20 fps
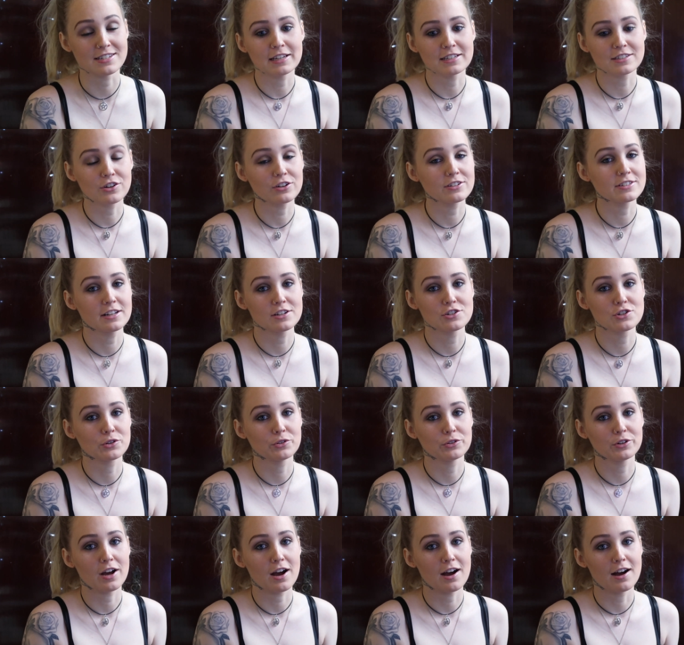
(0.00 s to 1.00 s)
He's got such a
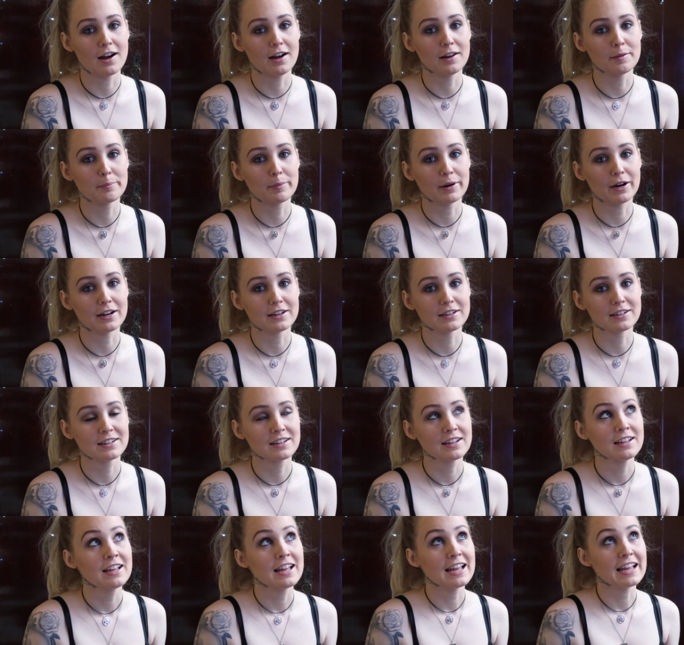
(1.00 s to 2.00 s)
good heart, but
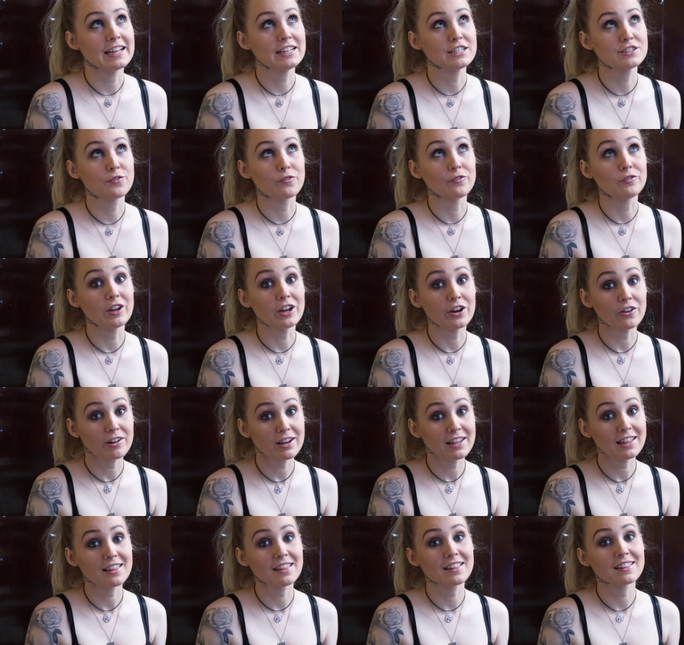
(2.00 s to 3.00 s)
he's
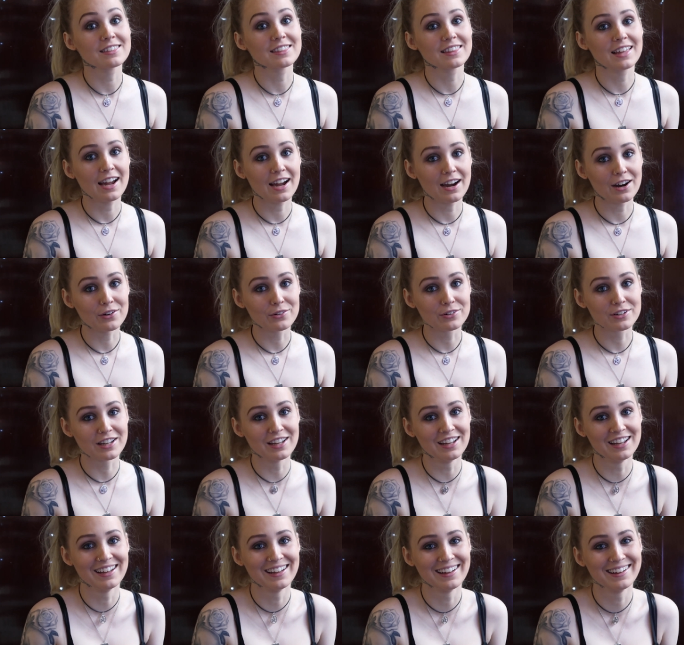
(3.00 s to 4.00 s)
very loud.
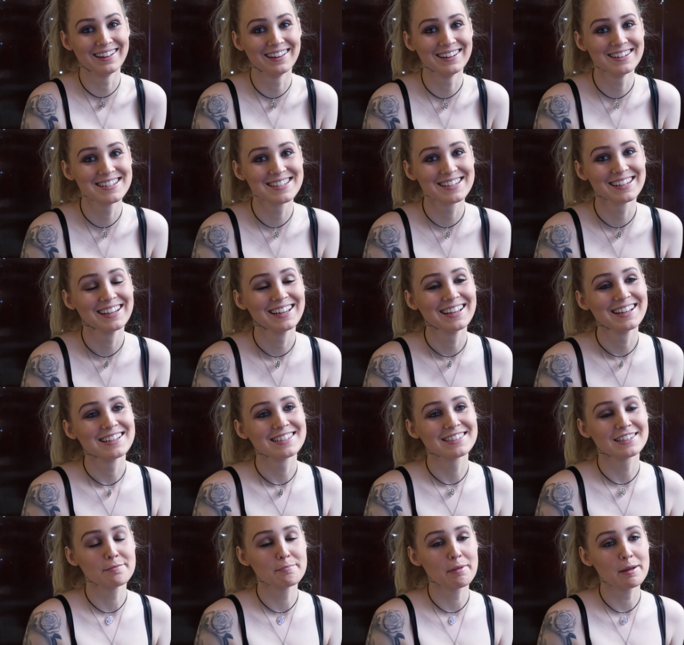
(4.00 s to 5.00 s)
And
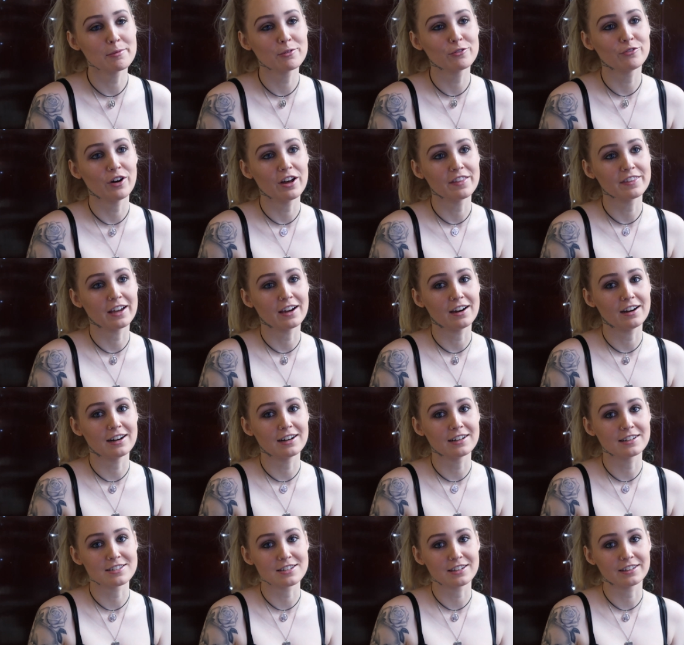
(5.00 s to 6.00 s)
some people find that
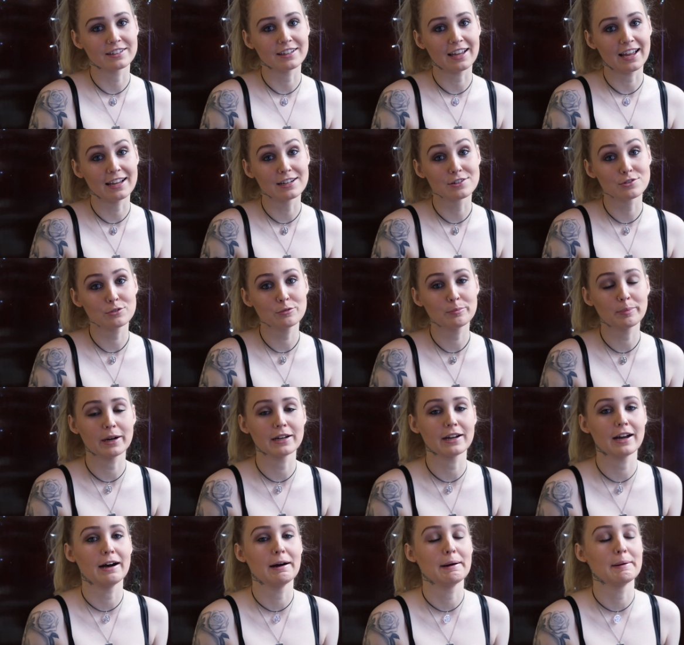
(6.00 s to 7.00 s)
hard to handle,
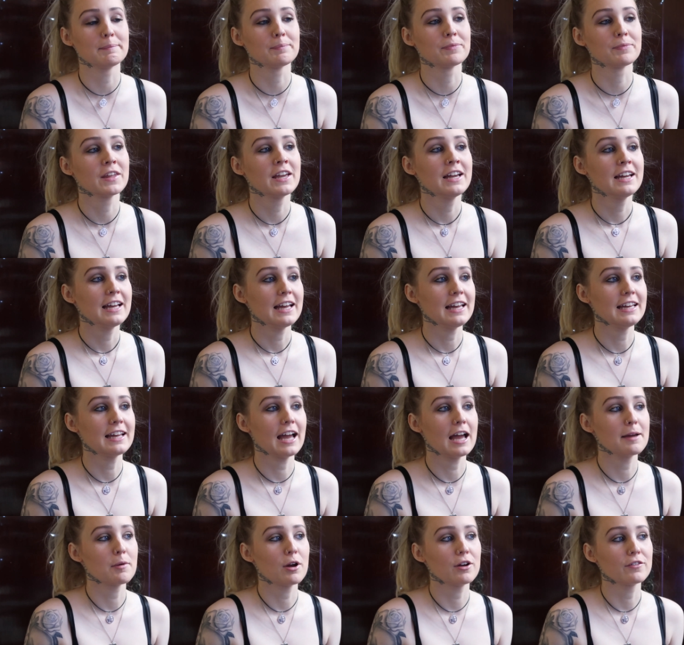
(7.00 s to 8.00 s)
but he
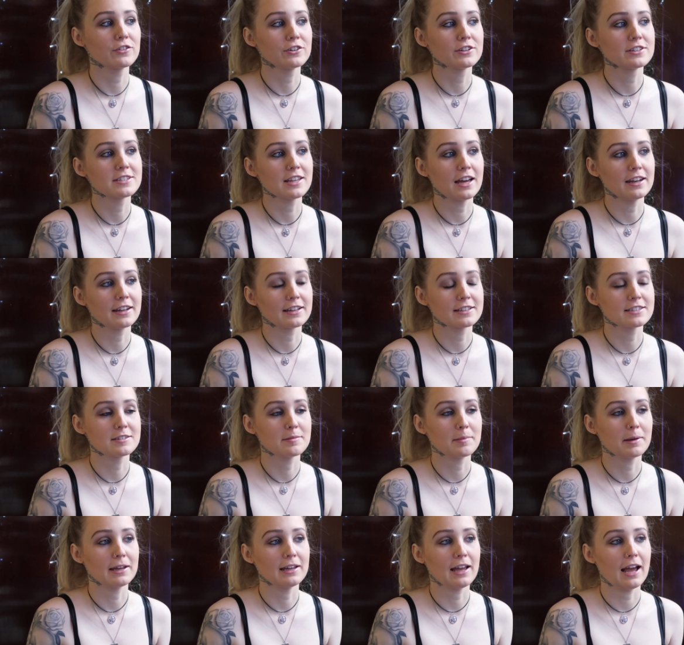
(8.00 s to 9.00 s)
came over and sat next to
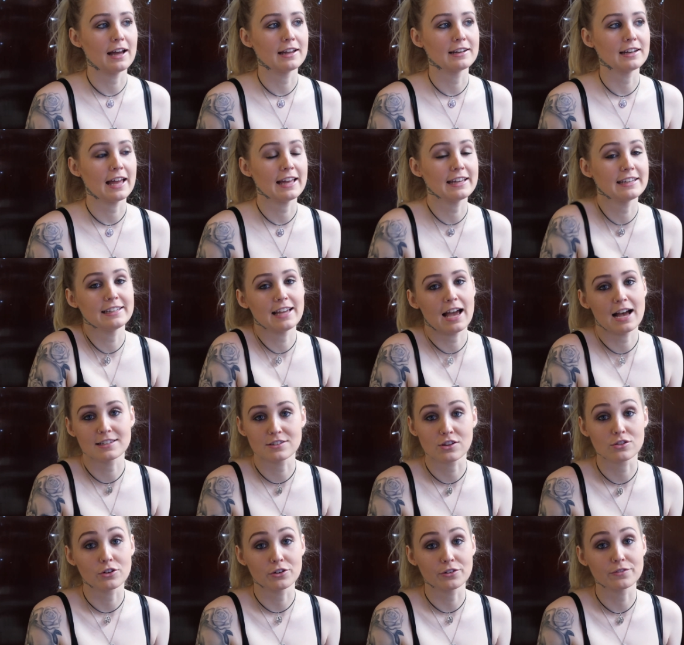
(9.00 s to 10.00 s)
me, and he
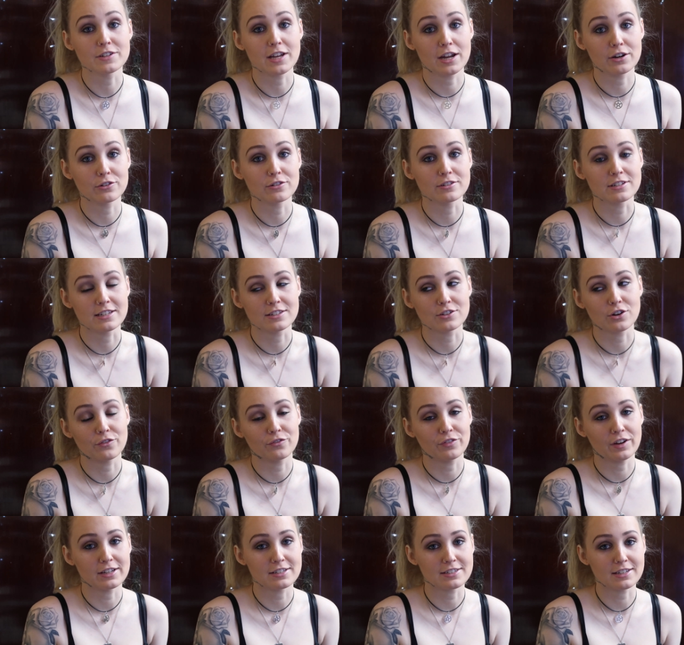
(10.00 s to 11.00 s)
has a lot of tattoos. He's got
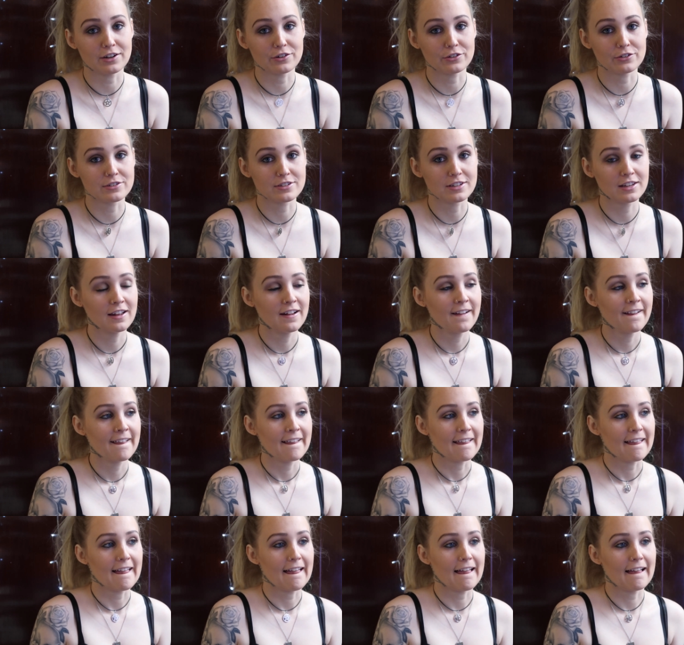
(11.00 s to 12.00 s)
face tattoos
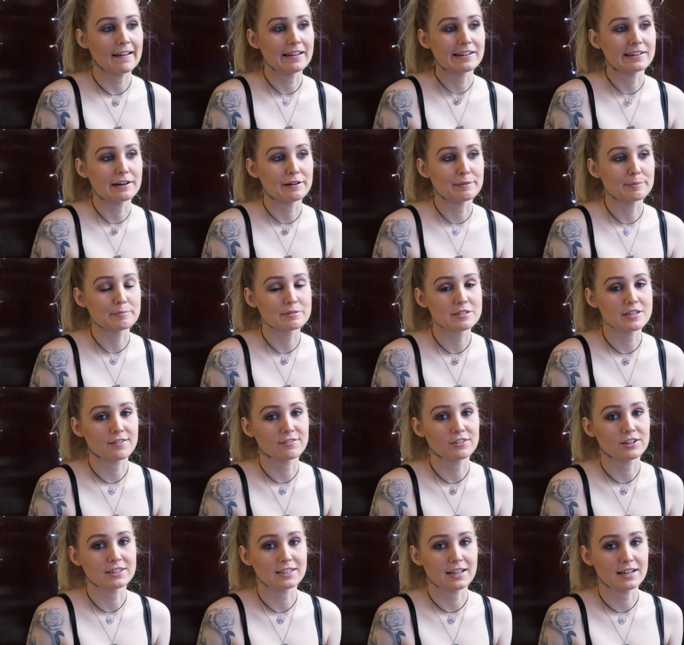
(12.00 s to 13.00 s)
and
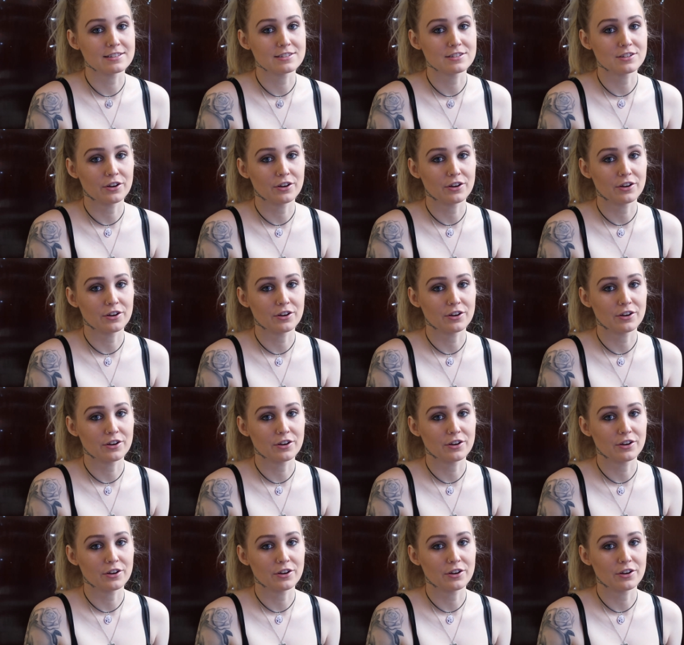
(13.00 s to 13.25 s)
stuff like that.